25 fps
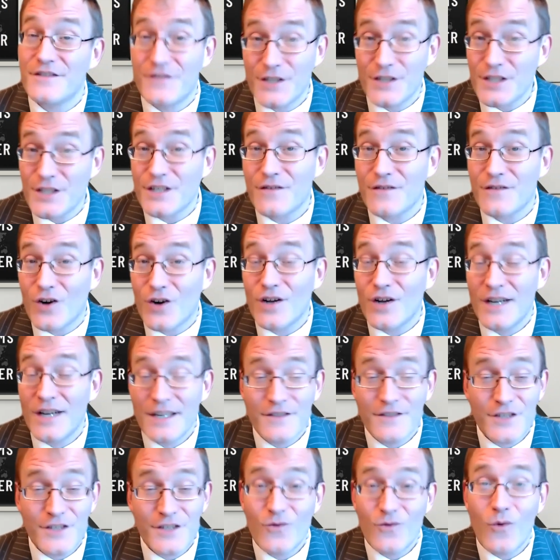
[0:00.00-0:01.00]
First of all,
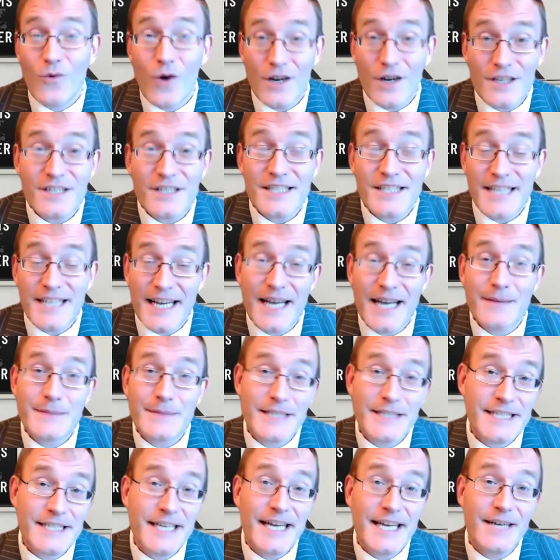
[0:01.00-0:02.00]
if you want to stay up
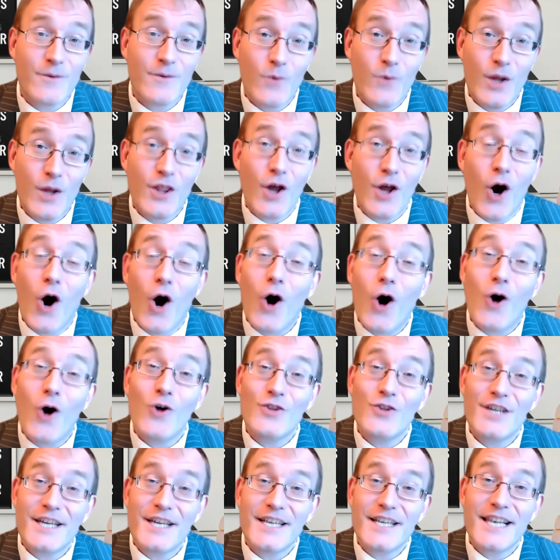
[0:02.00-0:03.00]
to date with
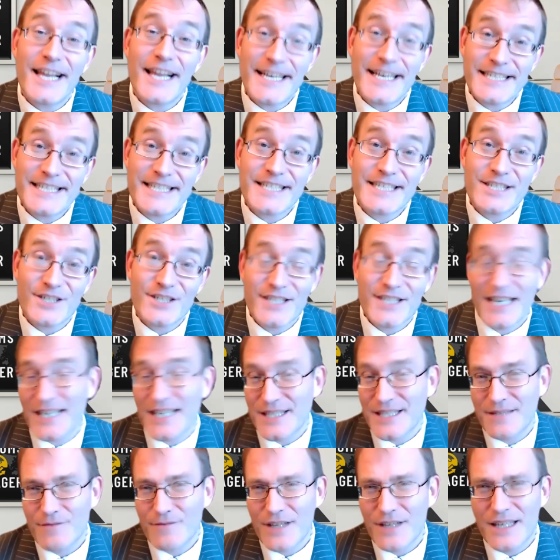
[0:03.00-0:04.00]
all the latest on
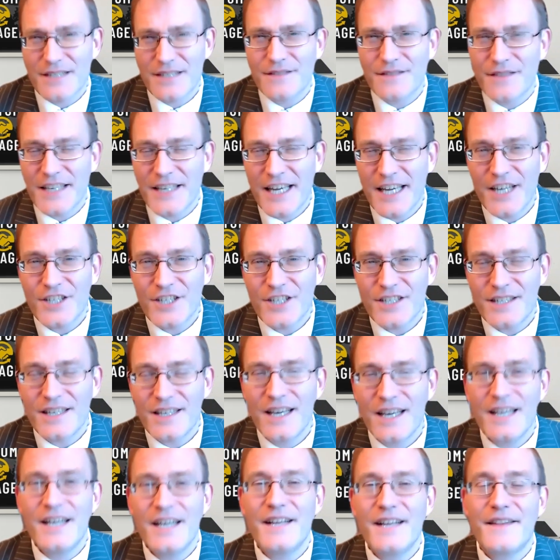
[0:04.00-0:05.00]
custom classification,